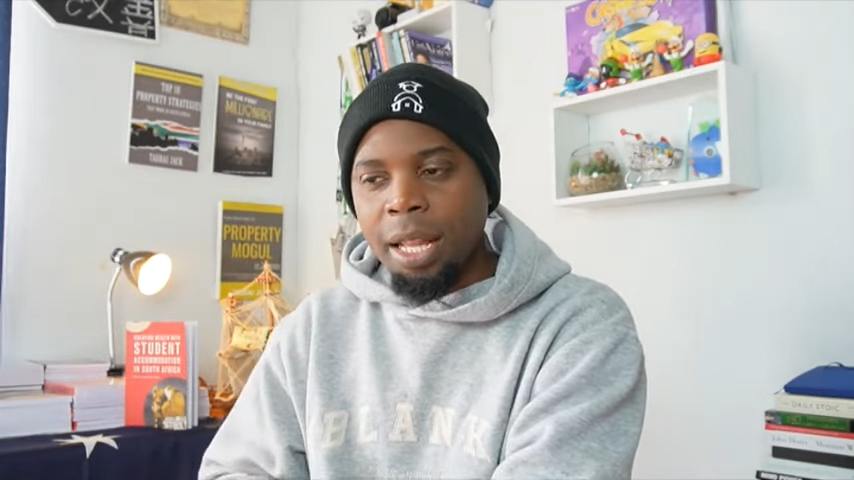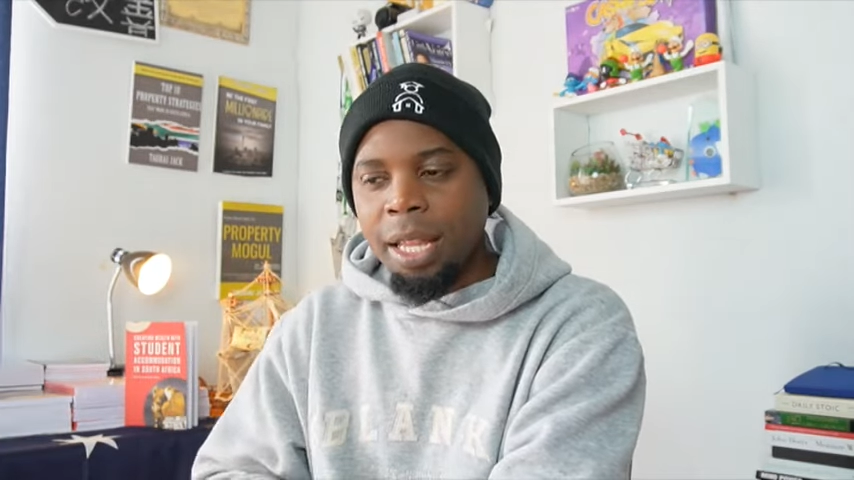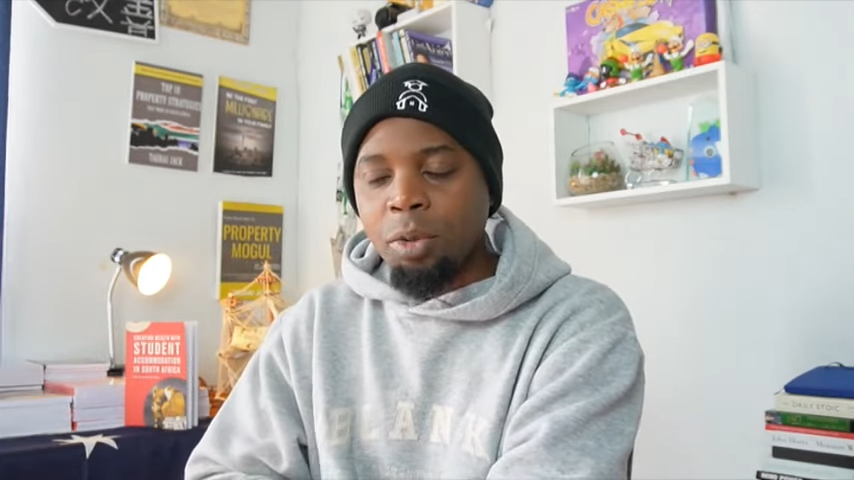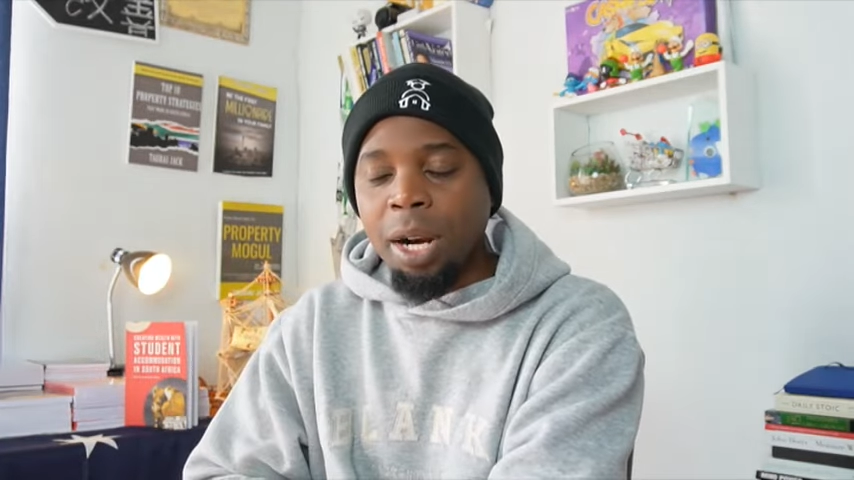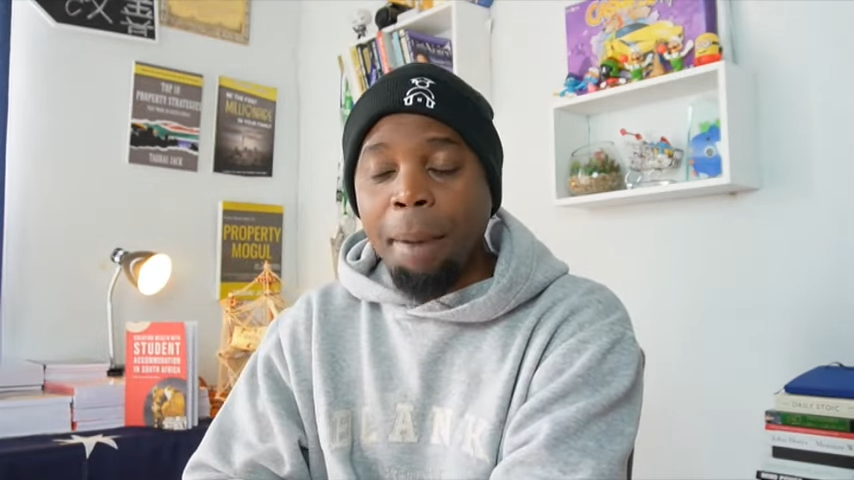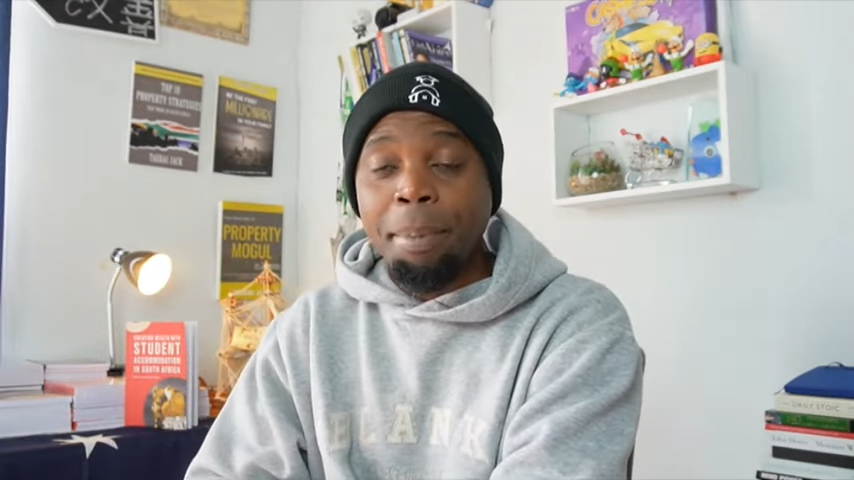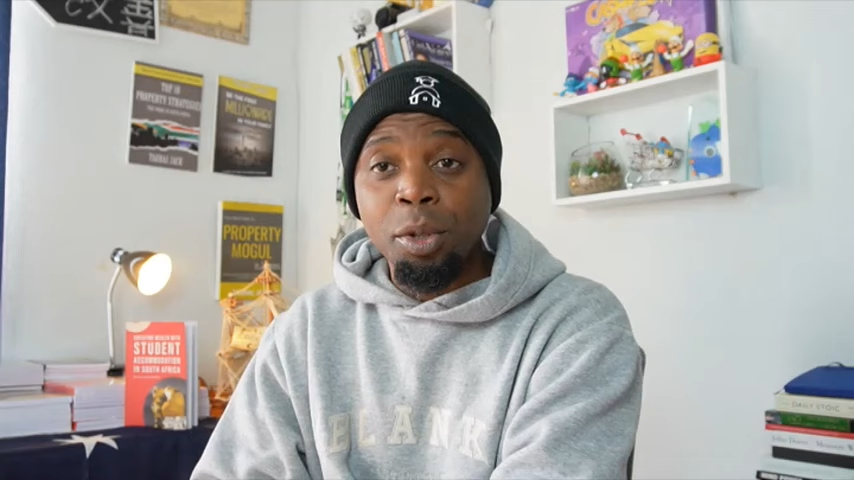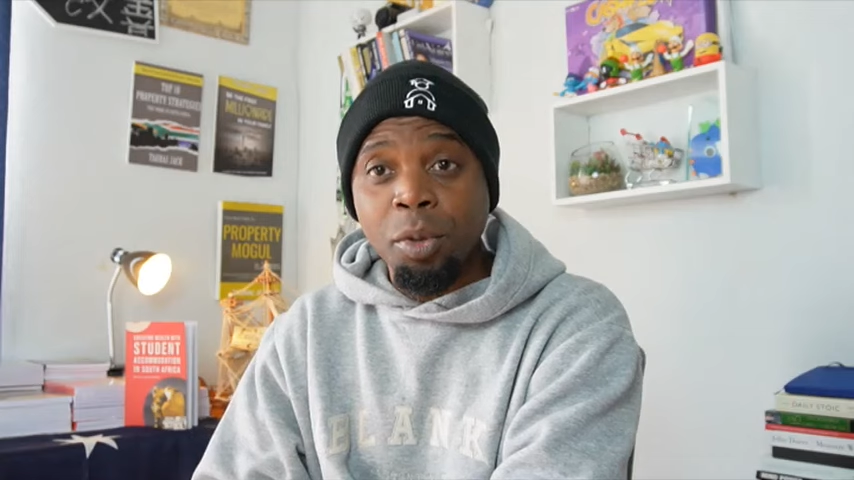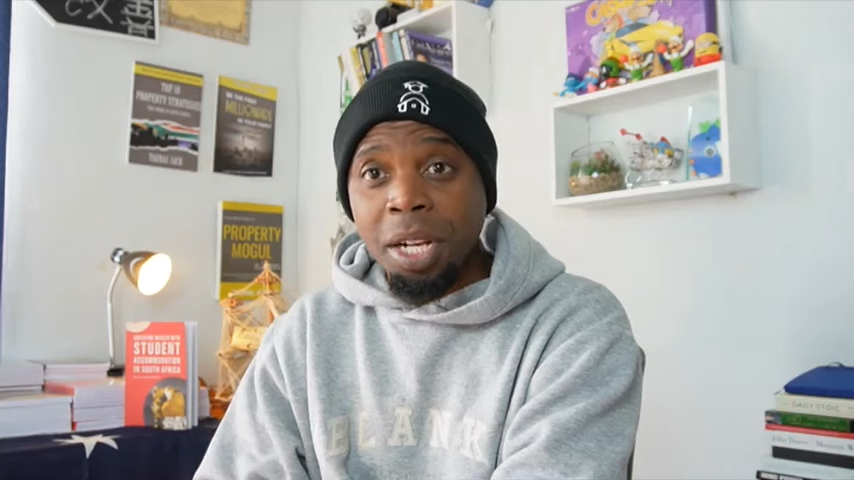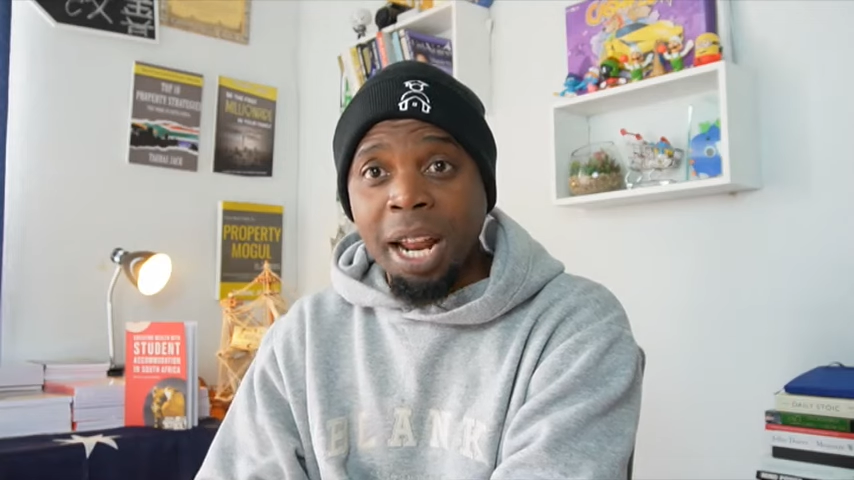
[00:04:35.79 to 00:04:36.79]
That's what
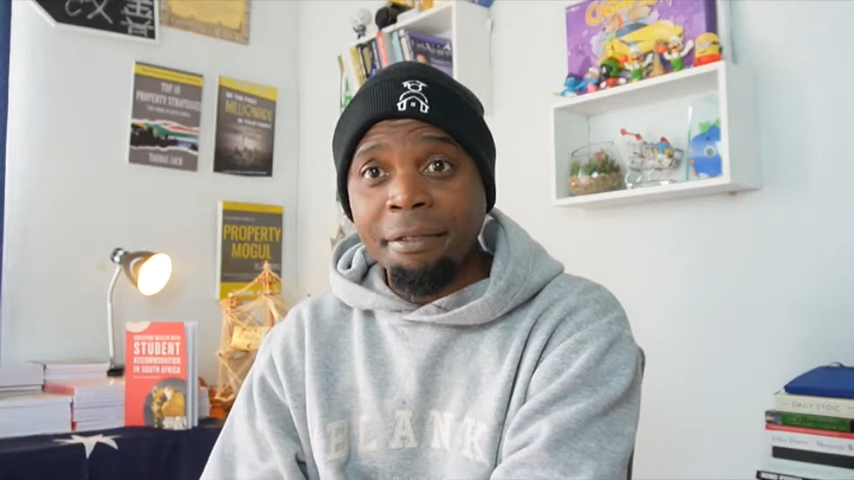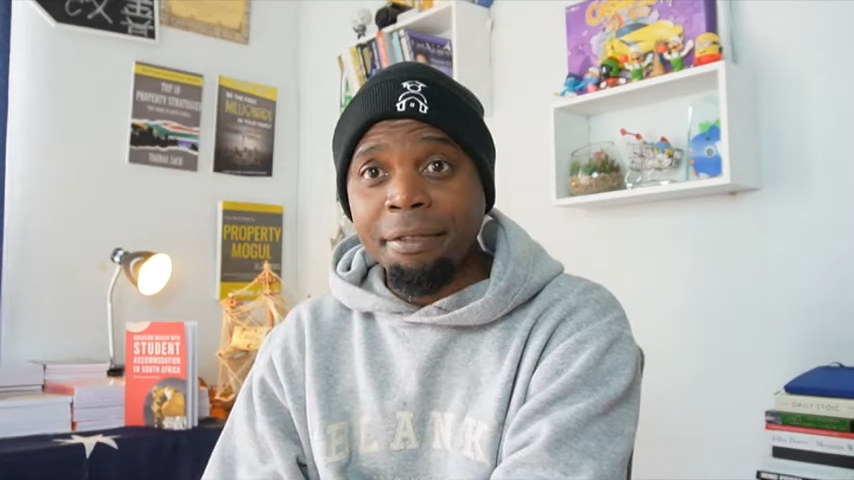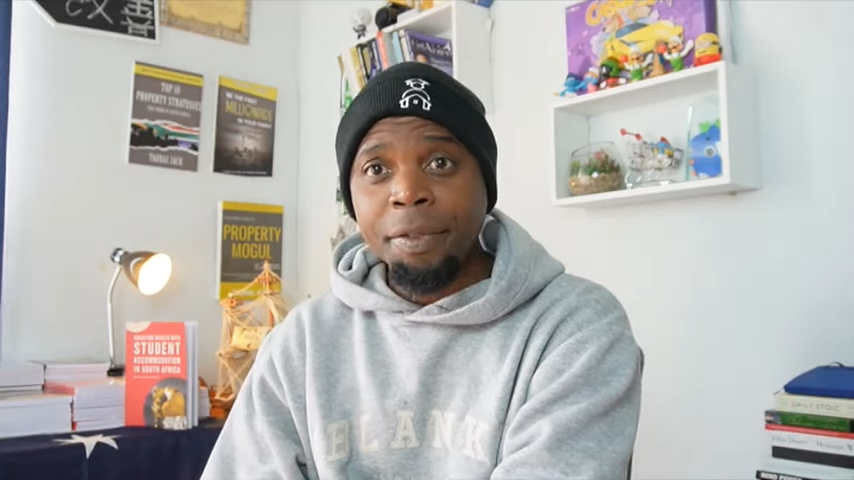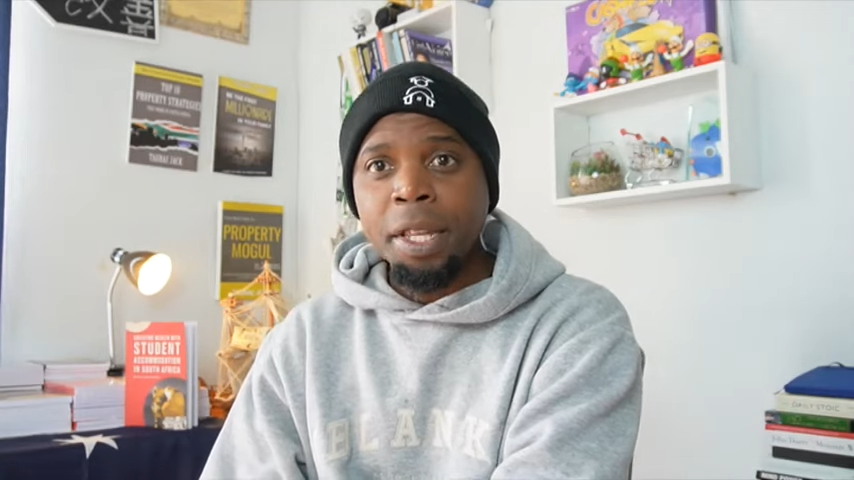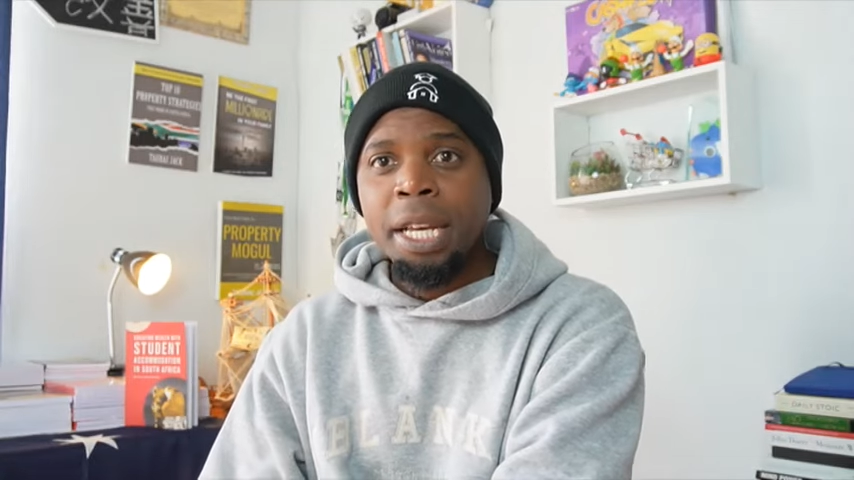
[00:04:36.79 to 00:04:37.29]
happens with life.